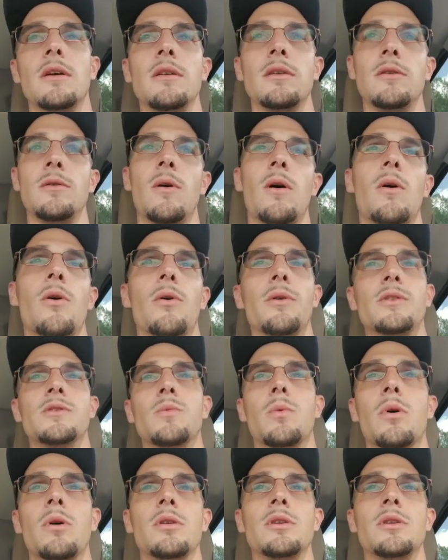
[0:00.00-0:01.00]
You always
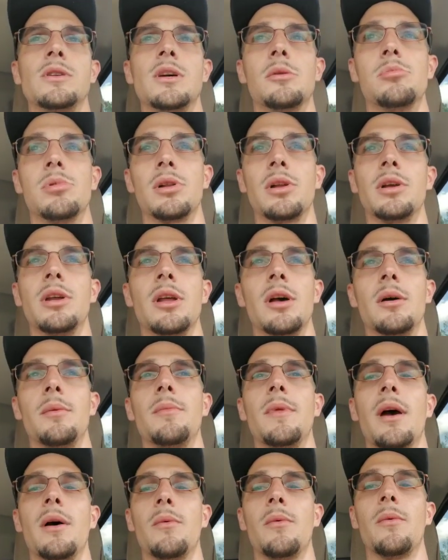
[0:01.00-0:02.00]
want to double it
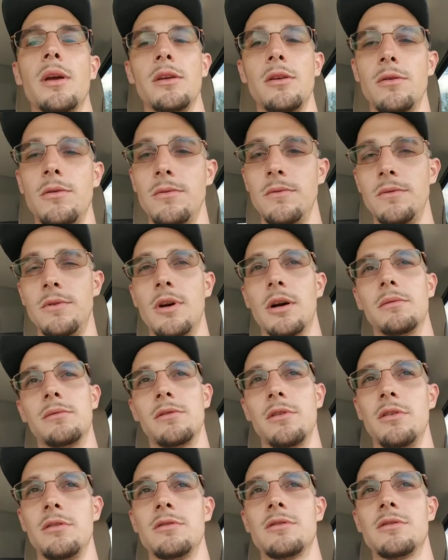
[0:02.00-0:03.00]
up, that way you
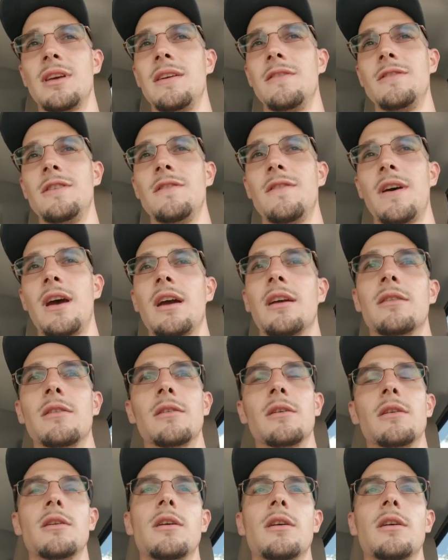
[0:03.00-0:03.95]
double your safety factor.